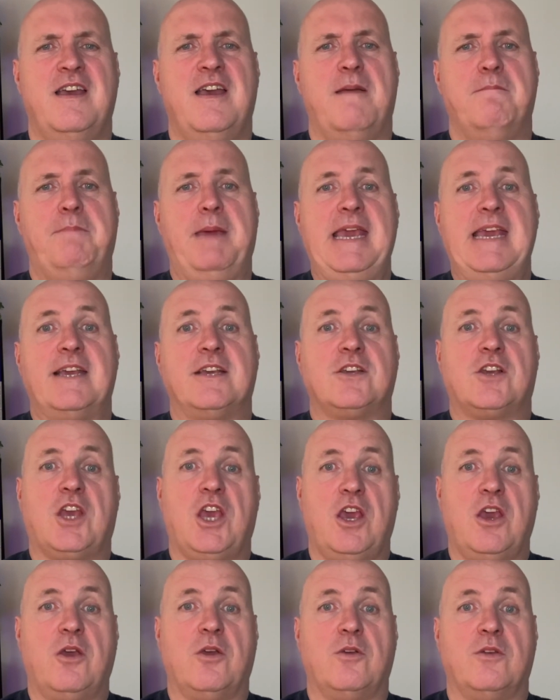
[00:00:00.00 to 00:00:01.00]

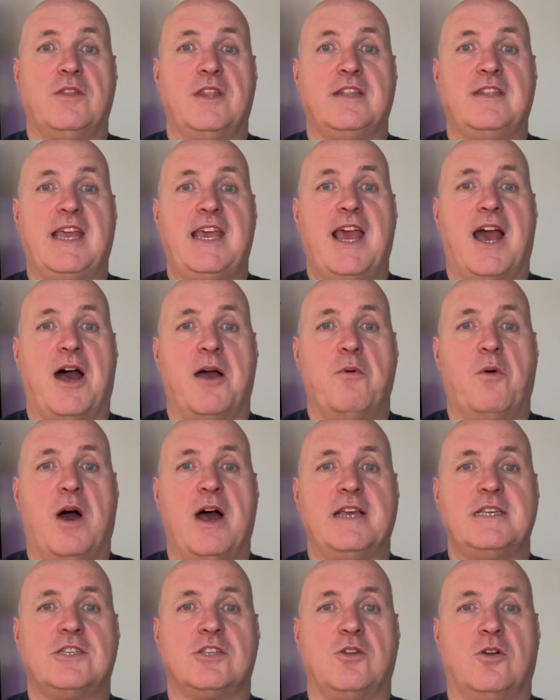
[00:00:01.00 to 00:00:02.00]
B&Q, the
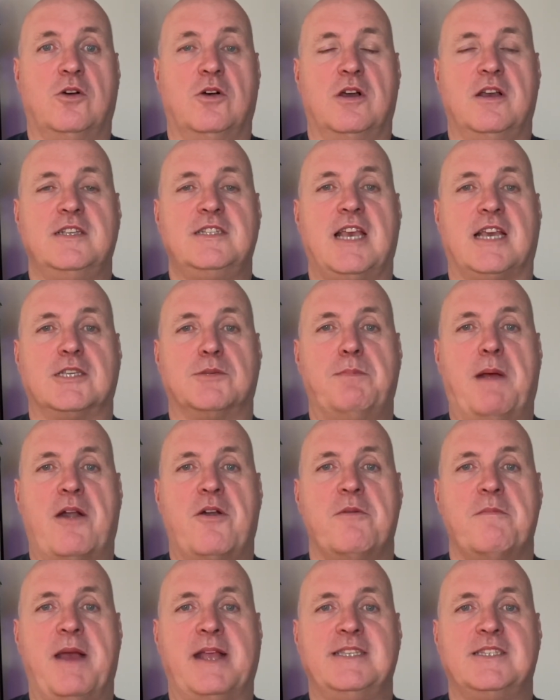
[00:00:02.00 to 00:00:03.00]
DIY store, has
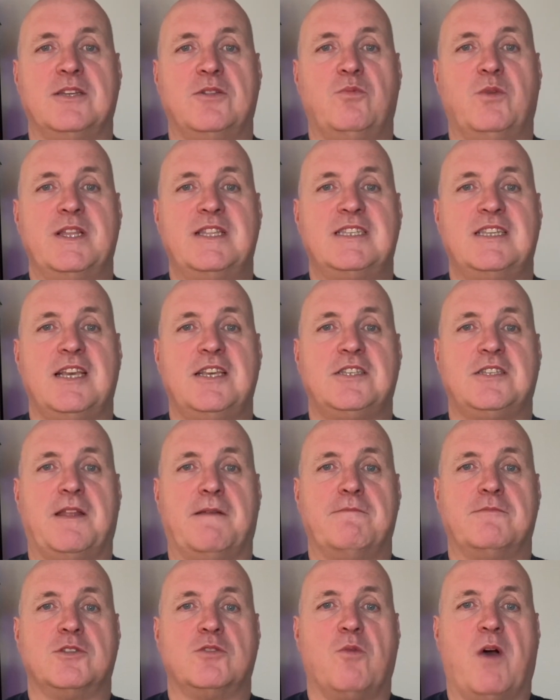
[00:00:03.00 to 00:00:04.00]
experimented with
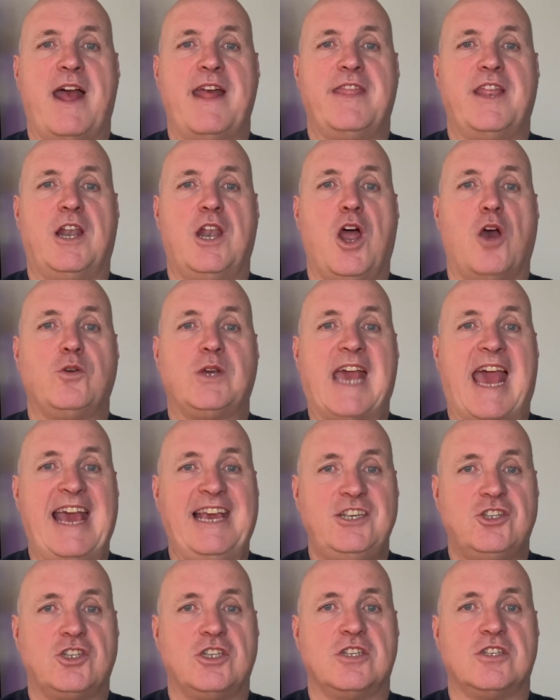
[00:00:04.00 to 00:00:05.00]
systems where the
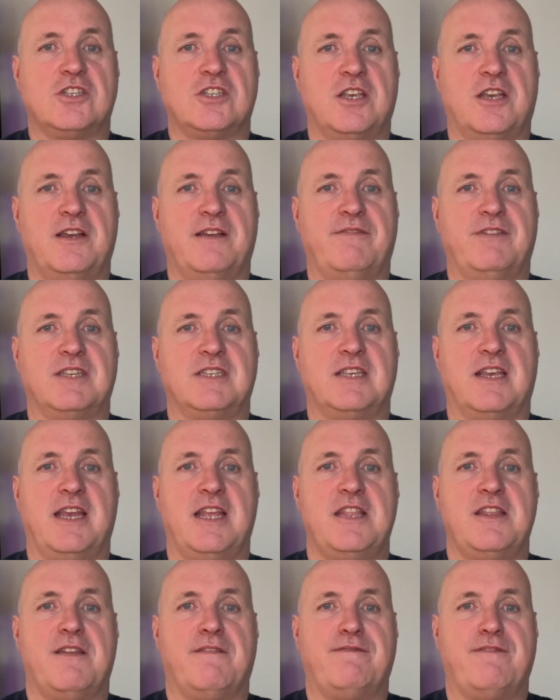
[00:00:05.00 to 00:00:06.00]
location service
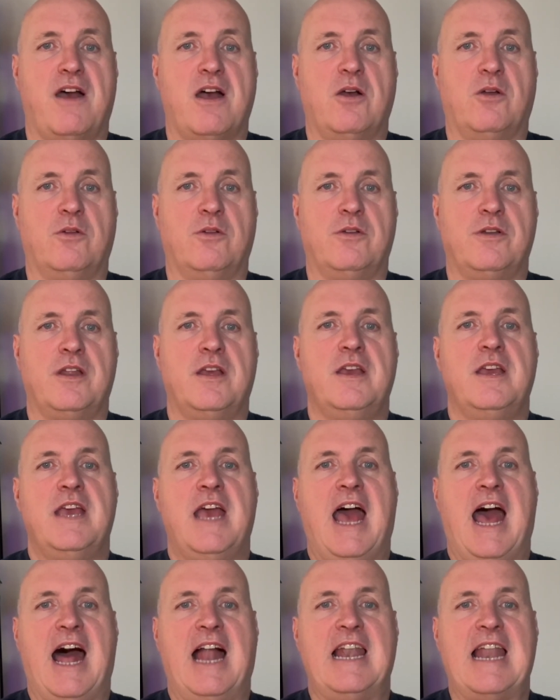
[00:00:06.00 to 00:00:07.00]
in the phone
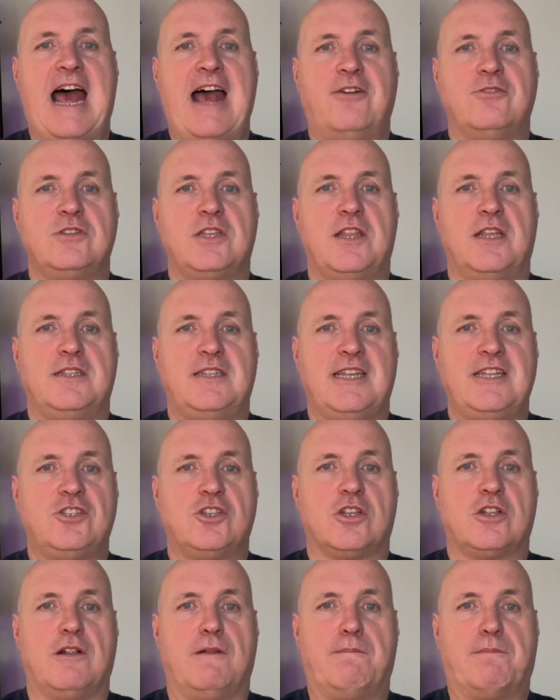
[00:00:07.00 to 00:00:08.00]
allows the
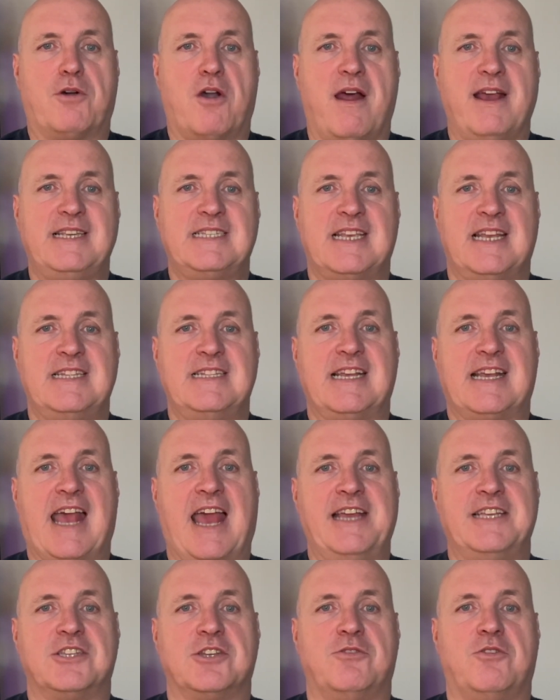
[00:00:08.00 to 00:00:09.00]
digital price
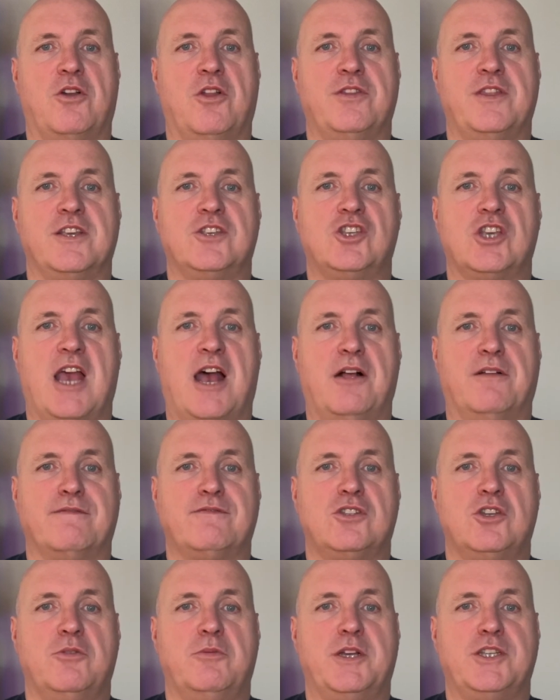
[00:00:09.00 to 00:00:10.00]
indicator on the shelf
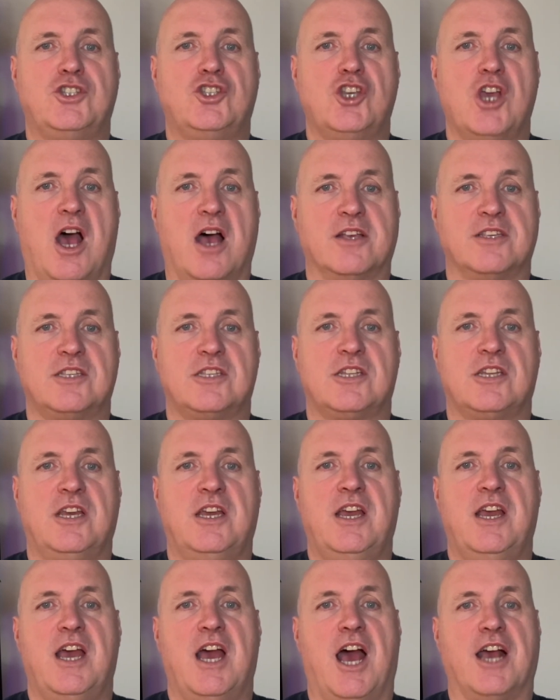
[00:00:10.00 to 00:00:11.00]
to adjust
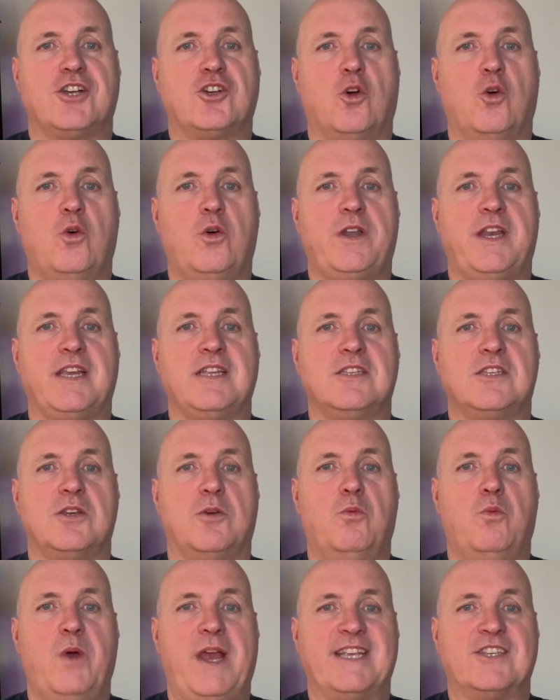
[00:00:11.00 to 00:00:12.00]
according to
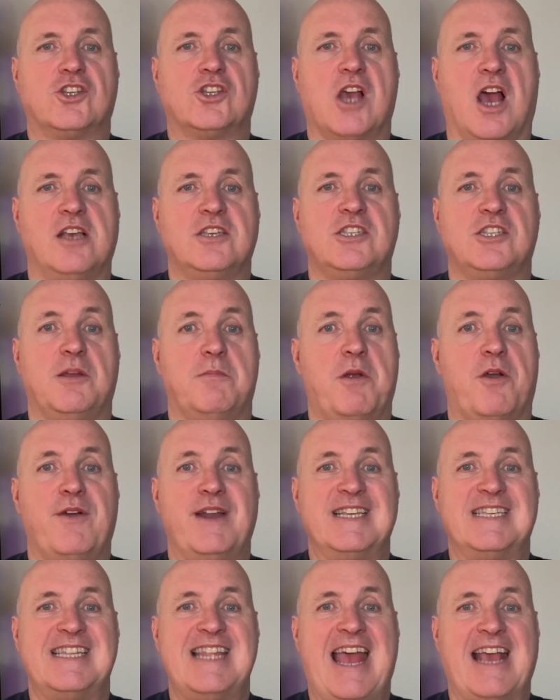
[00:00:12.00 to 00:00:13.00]
which customer
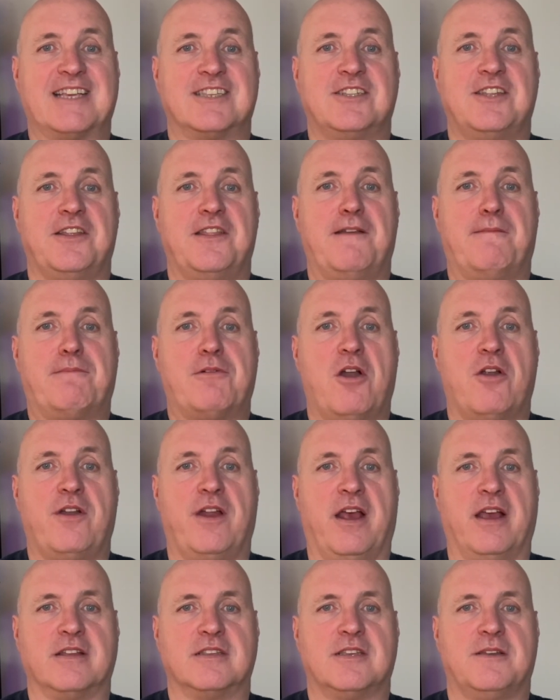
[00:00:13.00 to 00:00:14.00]
is next to the
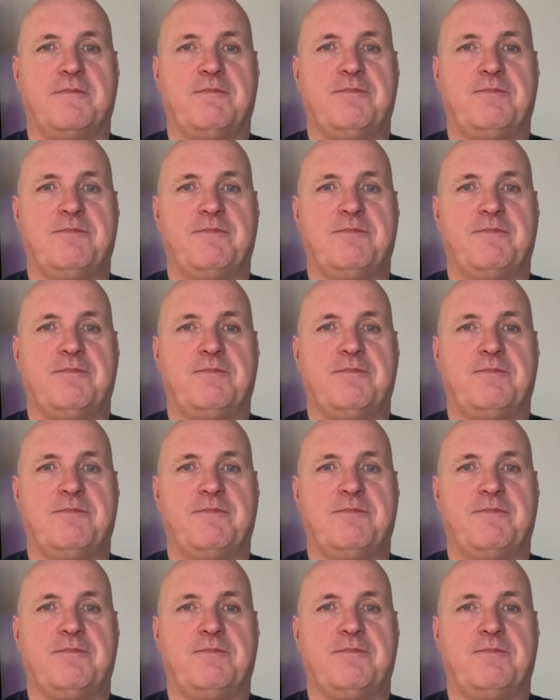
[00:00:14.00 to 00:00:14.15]
product.